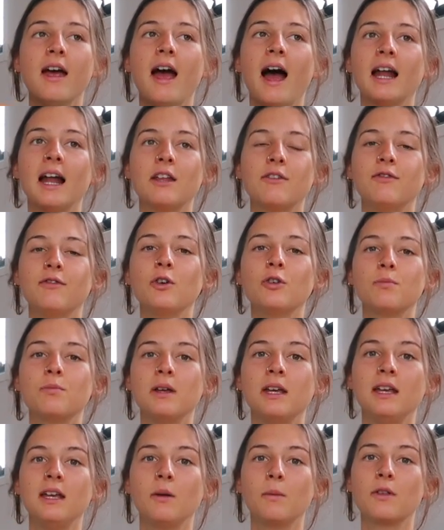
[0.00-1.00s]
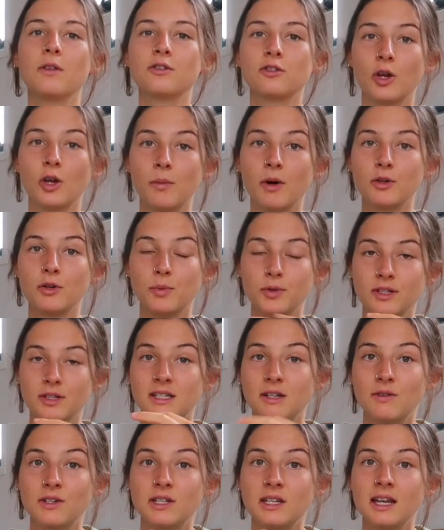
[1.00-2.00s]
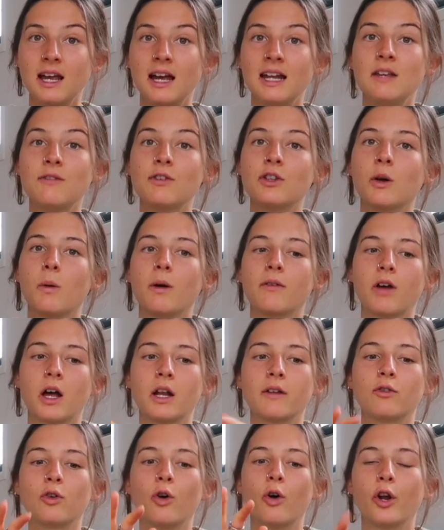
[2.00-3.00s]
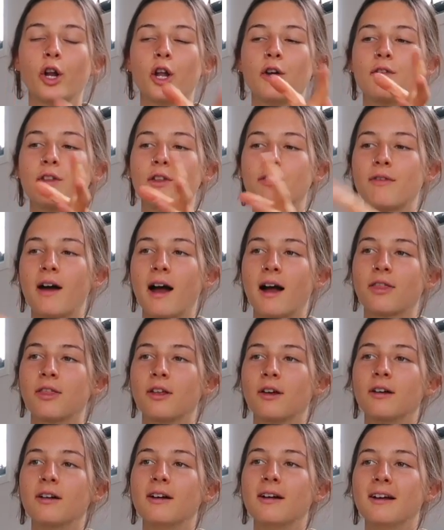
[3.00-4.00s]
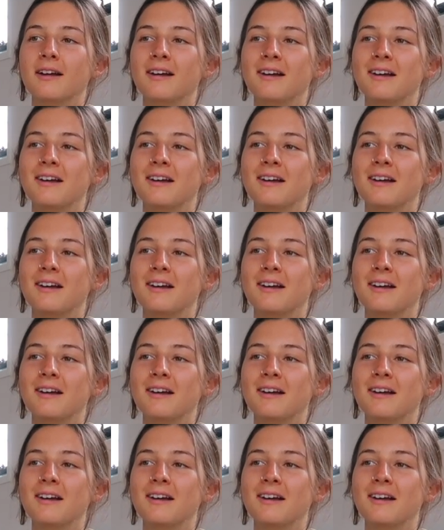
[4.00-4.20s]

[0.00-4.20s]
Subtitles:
And it filled me with so much positivity. And even though I've kind of gotten over the fact that,